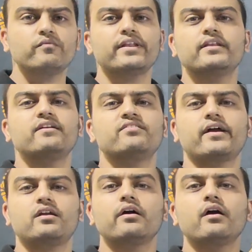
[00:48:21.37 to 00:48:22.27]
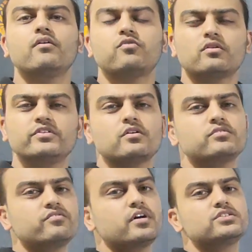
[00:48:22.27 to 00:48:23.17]
when that said for which
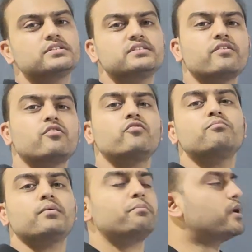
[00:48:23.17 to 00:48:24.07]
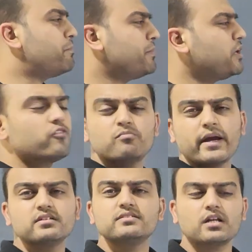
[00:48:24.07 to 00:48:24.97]
of the functions is f of p of
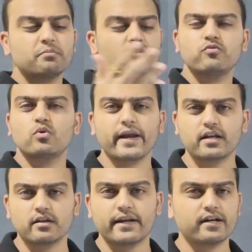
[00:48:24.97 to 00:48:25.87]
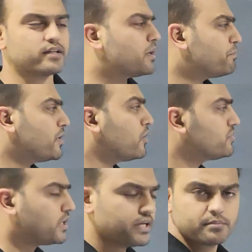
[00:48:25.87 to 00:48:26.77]
minus 3 by 4 get greater than p
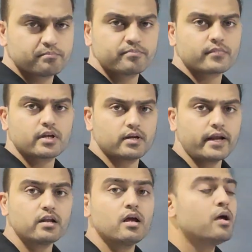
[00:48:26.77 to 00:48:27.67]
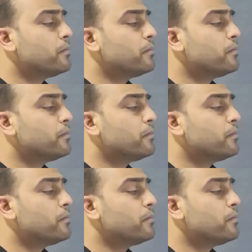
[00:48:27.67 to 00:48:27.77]
of 3, right?